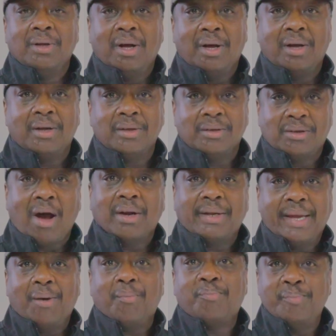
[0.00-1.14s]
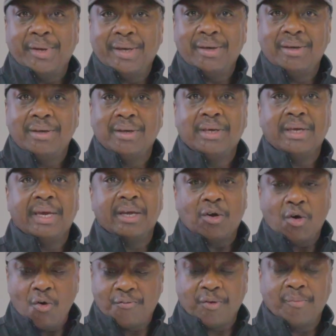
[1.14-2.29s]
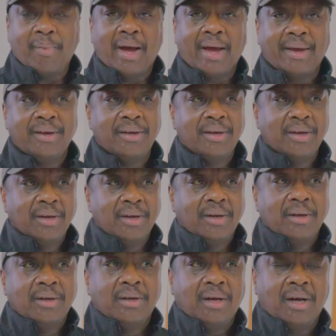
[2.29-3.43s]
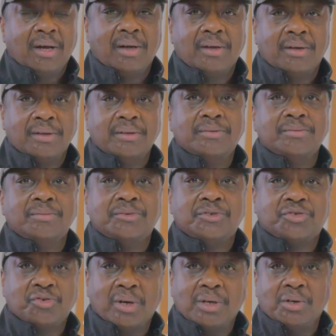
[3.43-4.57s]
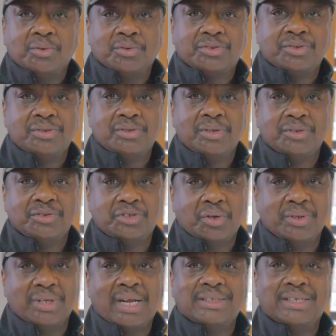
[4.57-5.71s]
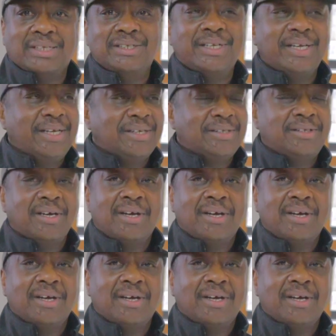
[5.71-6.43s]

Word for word: uh, God helped me get over my uh, struggles so that I didn't need